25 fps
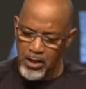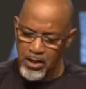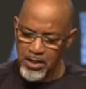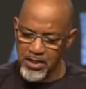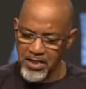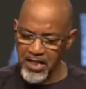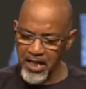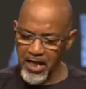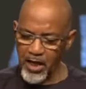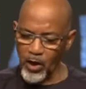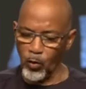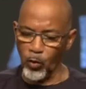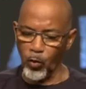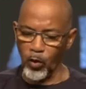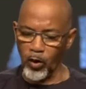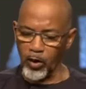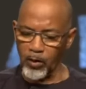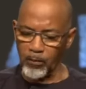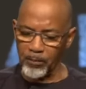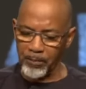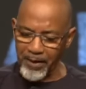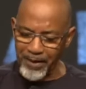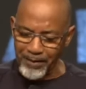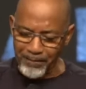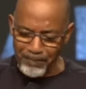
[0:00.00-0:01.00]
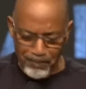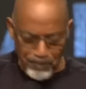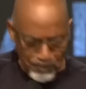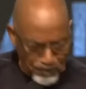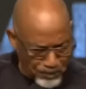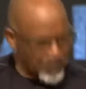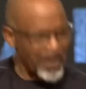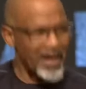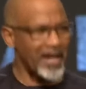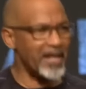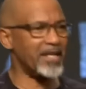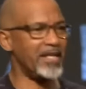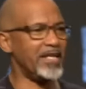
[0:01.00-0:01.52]
there will be
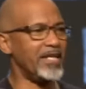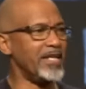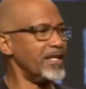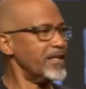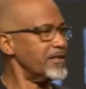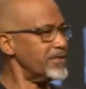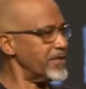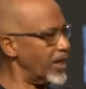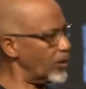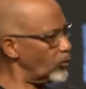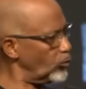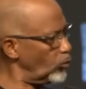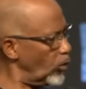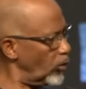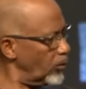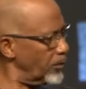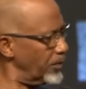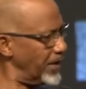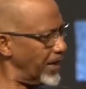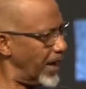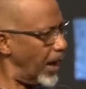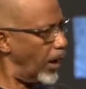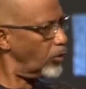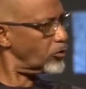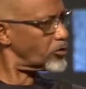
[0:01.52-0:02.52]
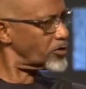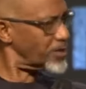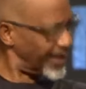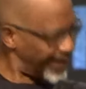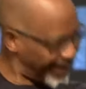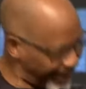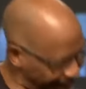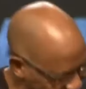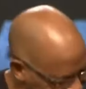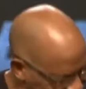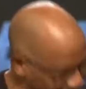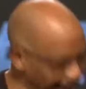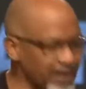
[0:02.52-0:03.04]
many that will be out to
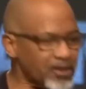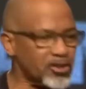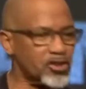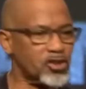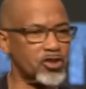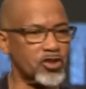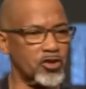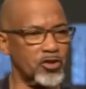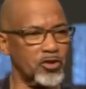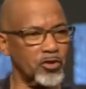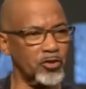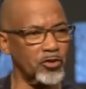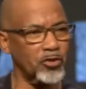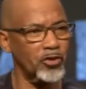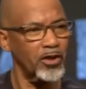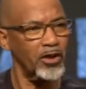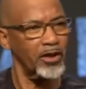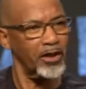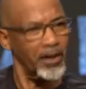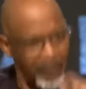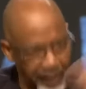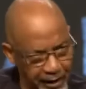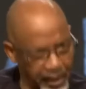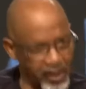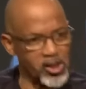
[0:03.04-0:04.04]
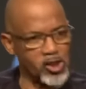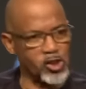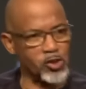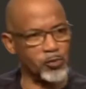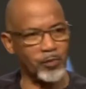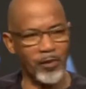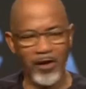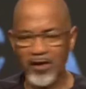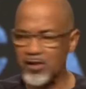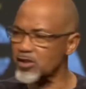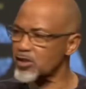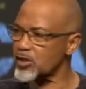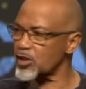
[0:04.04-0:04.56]
get you,
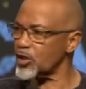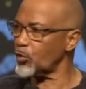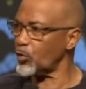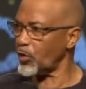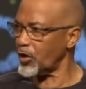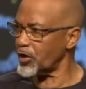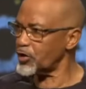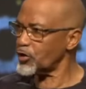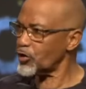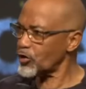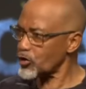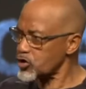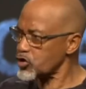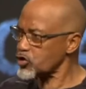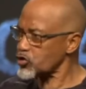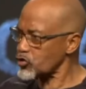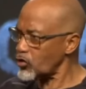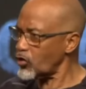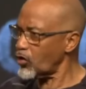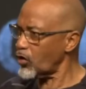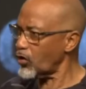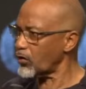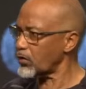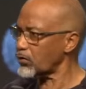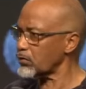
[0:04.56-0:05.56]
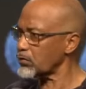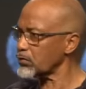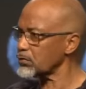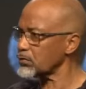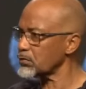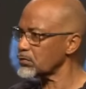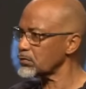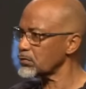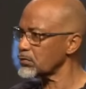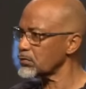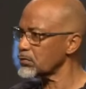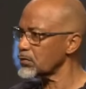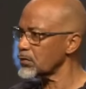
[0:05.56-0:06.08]
especially when you're strong.
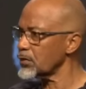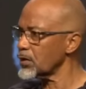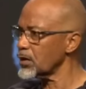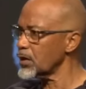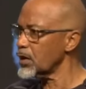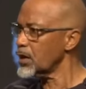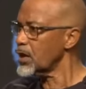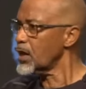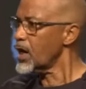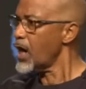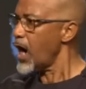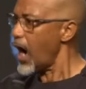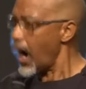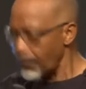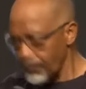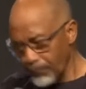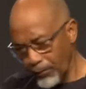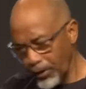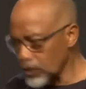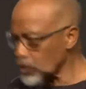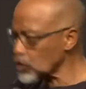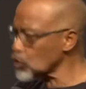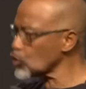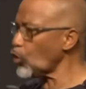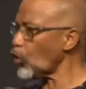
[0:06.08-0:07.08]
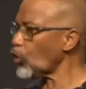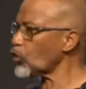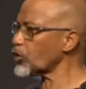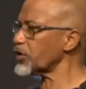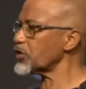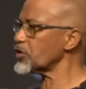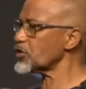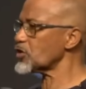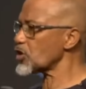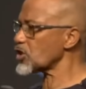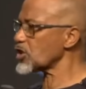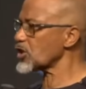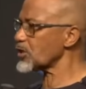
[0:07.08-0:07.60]
I'm not
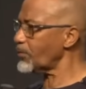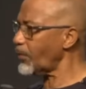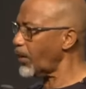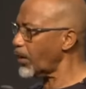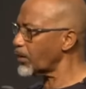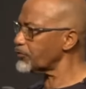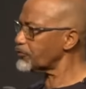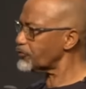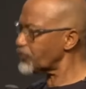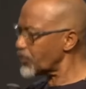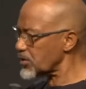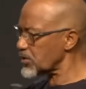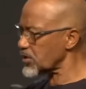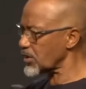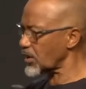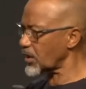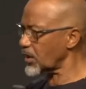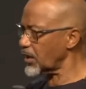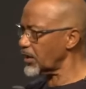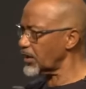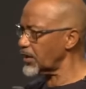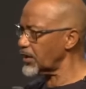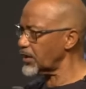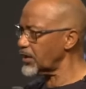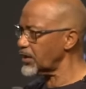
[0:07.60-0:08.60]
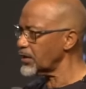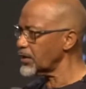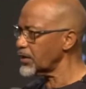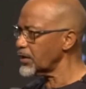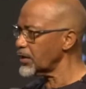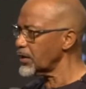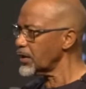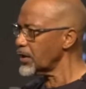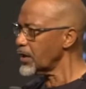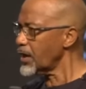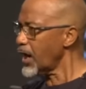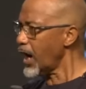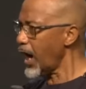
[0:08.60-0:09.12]
talking just about physically.
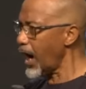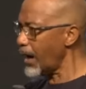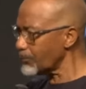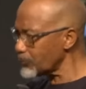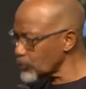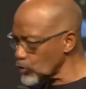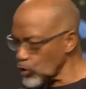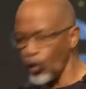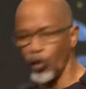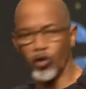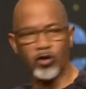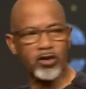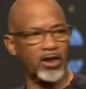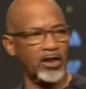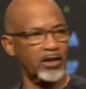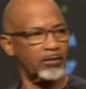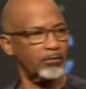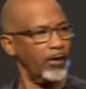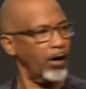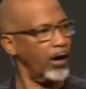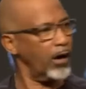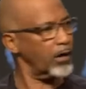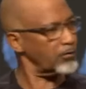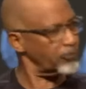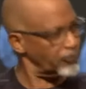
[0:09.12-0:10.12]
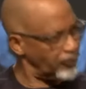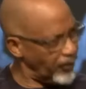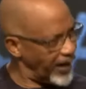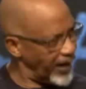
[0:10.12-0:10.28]
I'm talking about